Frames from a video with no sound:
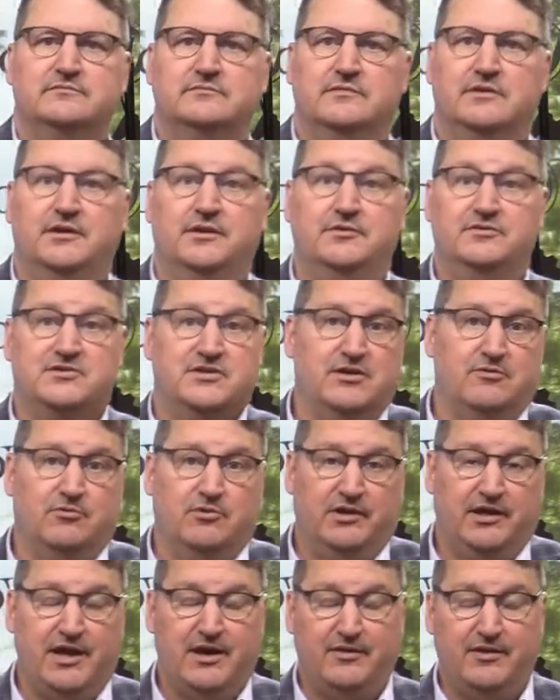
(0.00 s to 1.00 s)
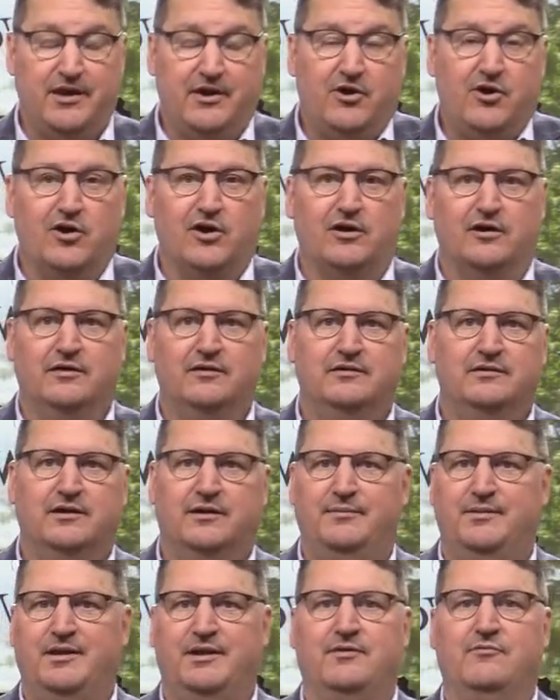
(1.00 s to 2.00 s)
And you say, well, yeah, they are. I
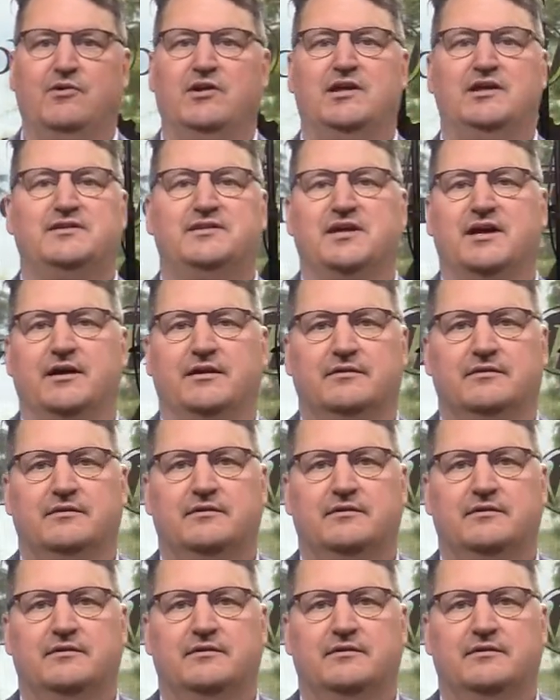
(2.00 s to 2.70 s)
mean, we get that.